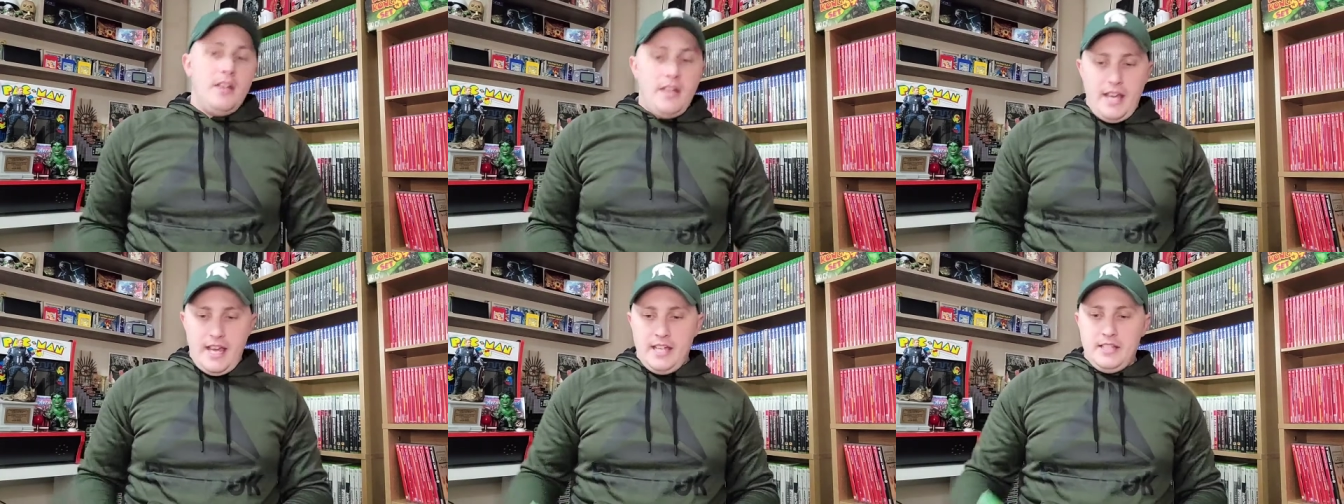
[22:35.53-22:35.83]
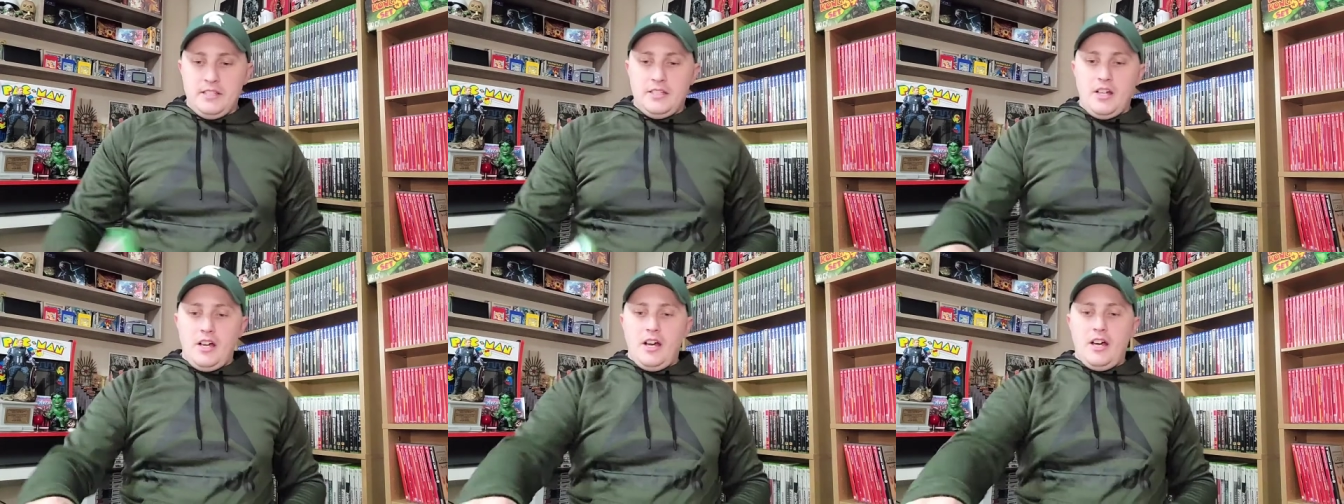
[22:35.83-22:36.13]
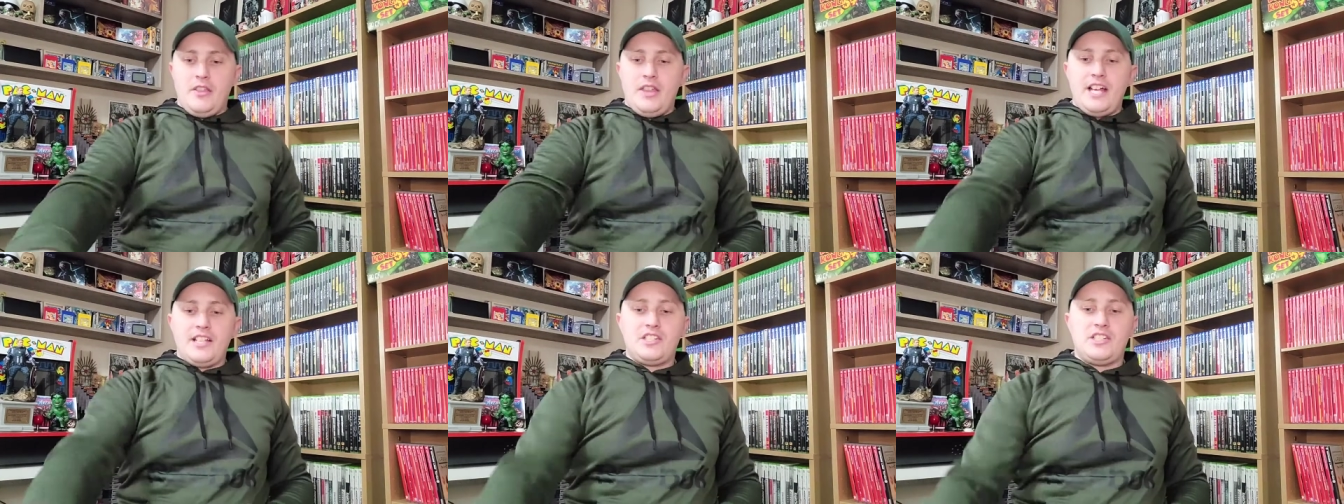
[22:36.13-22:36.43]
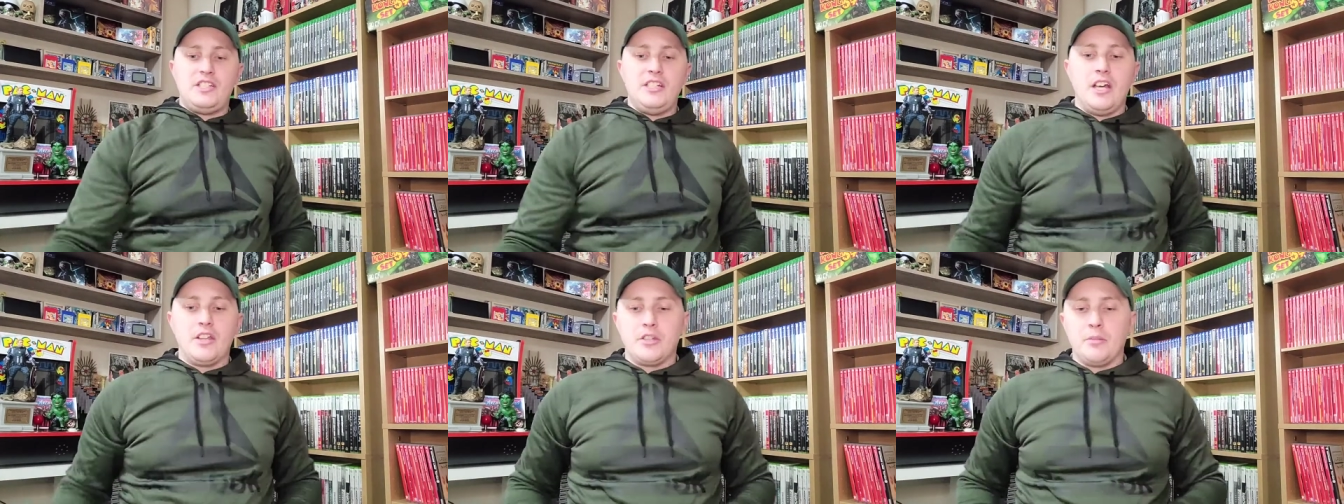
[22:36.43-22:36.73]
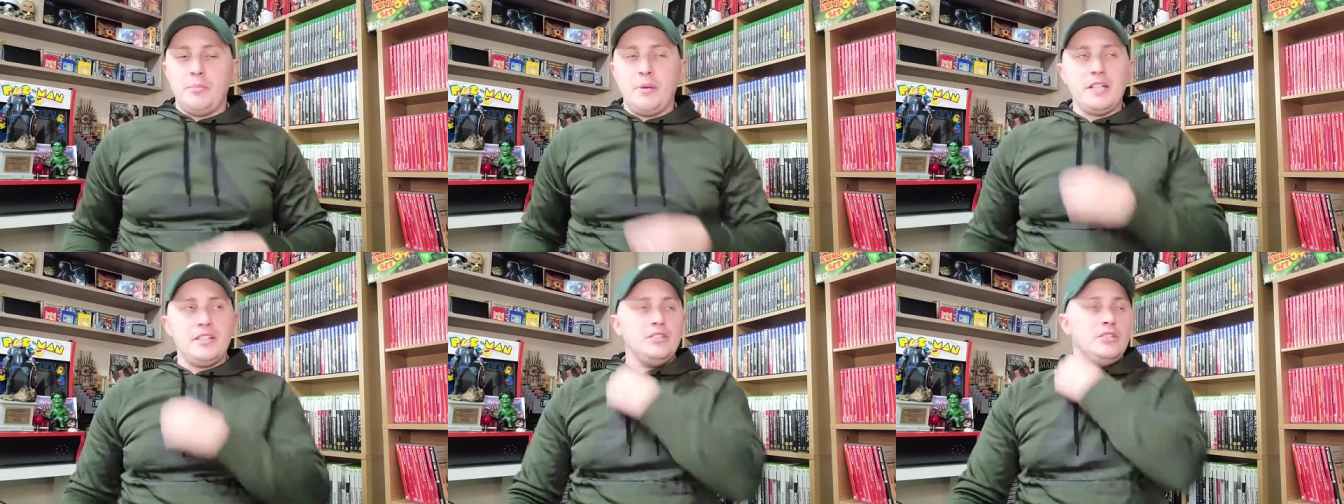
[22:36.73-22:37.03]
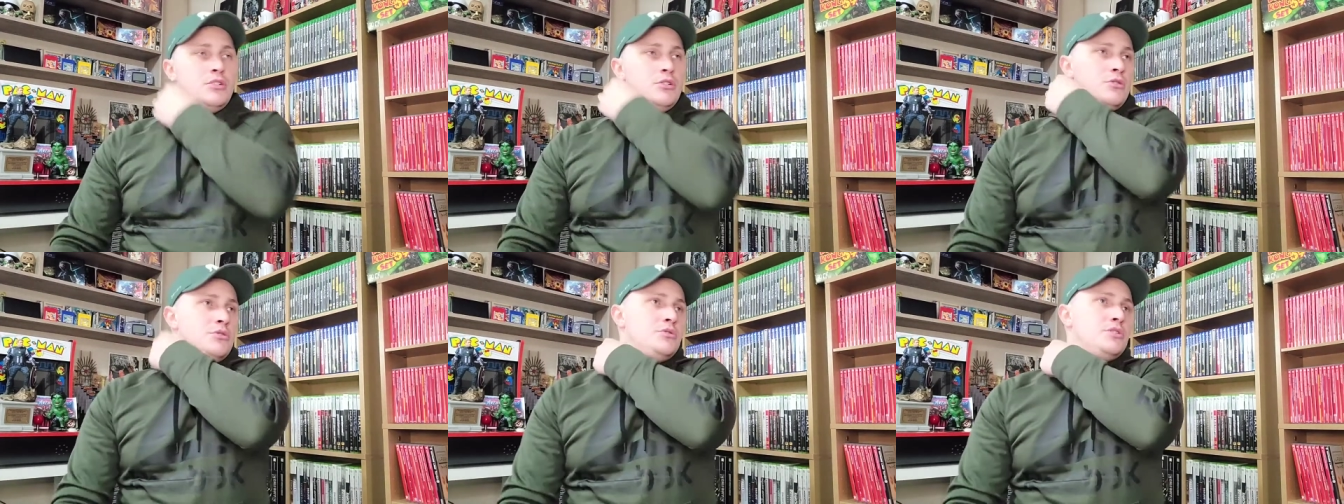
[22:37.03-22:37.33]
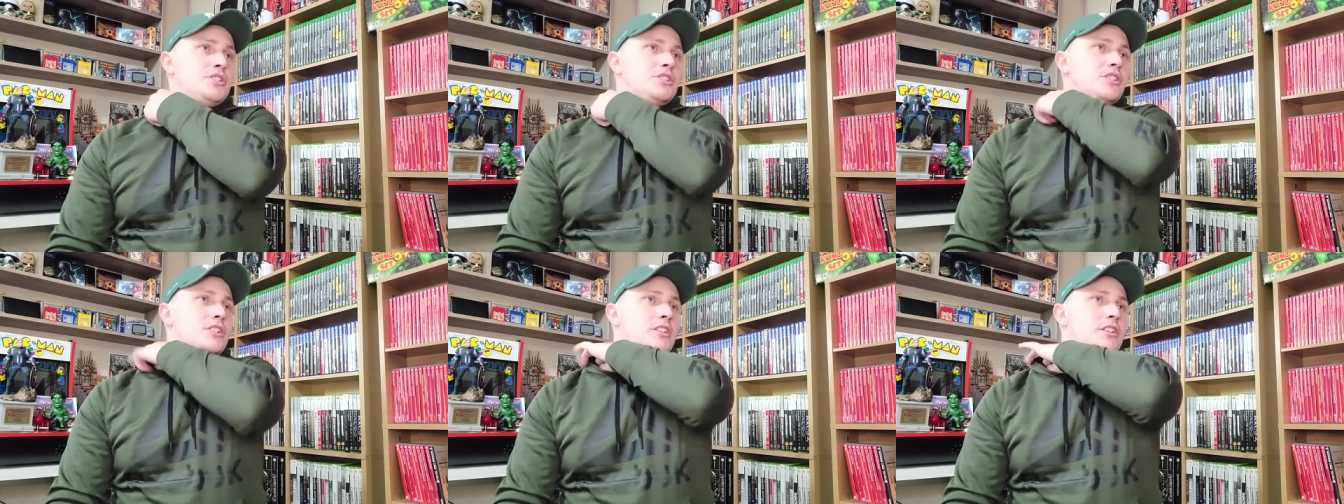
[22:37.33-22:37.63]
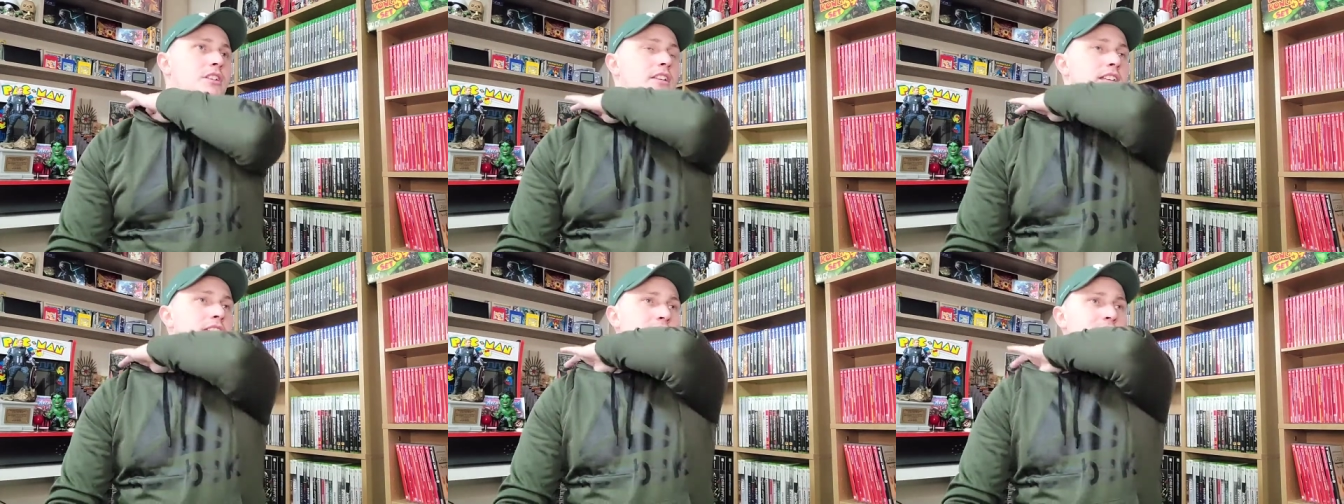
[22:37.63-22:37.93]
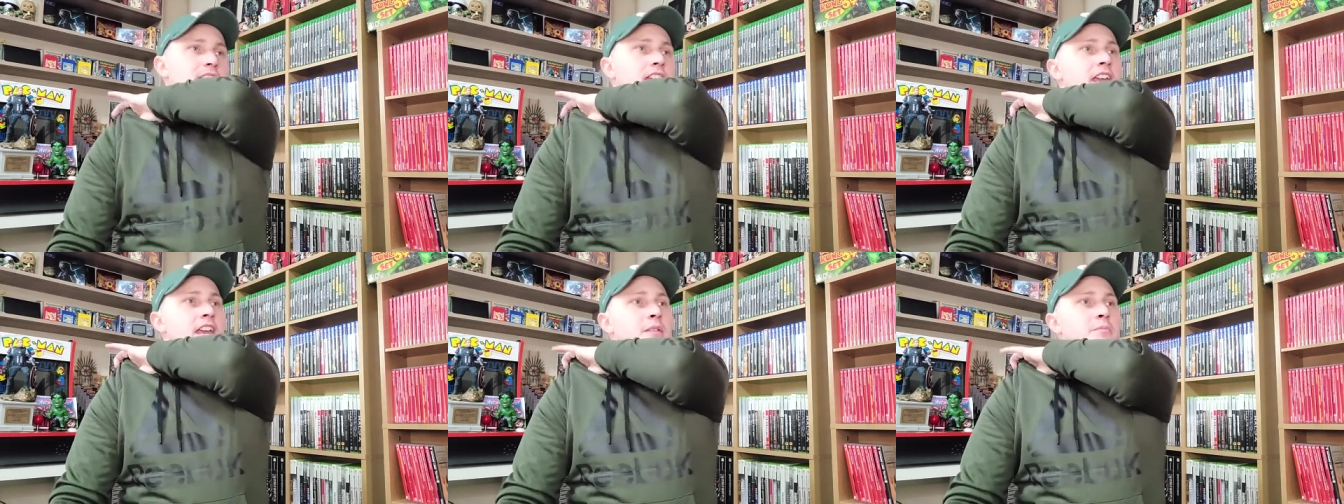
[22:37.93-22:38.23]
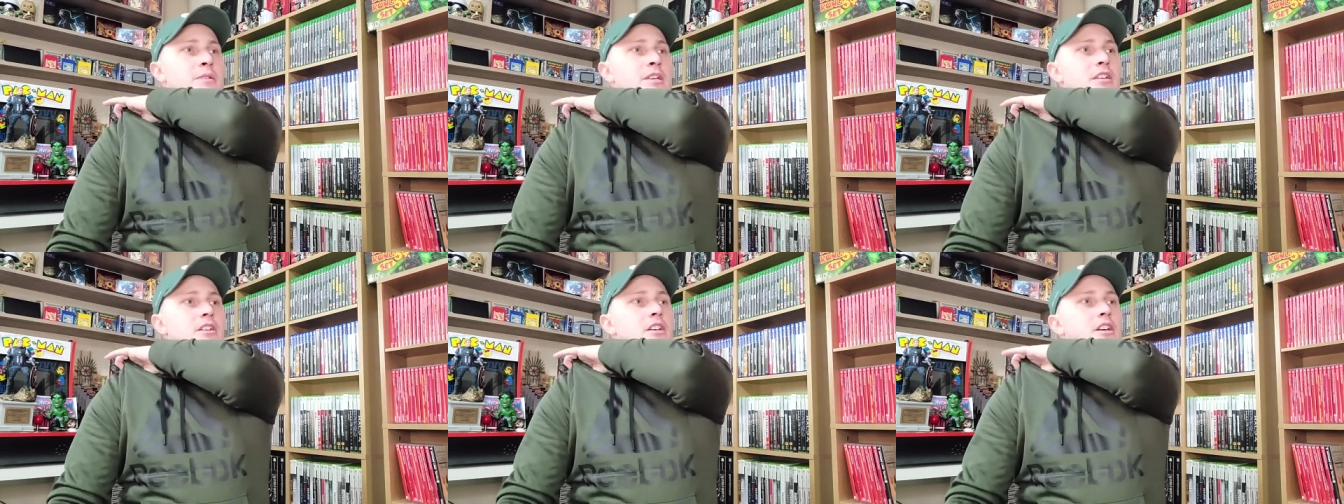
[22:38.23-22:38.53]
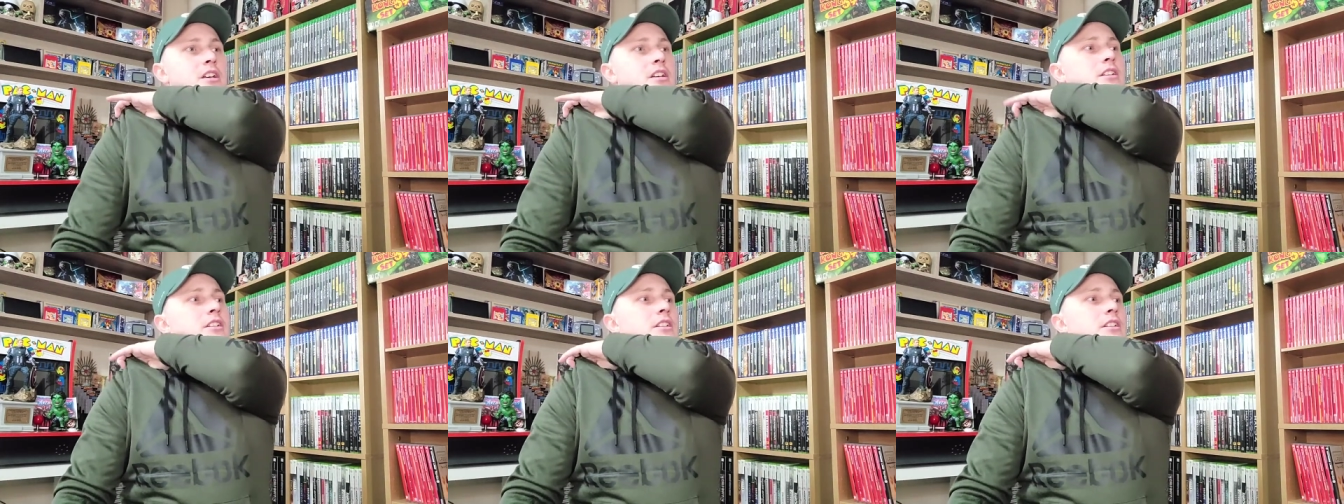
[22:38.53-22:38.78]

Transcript: And uh, that's the other big news in gaming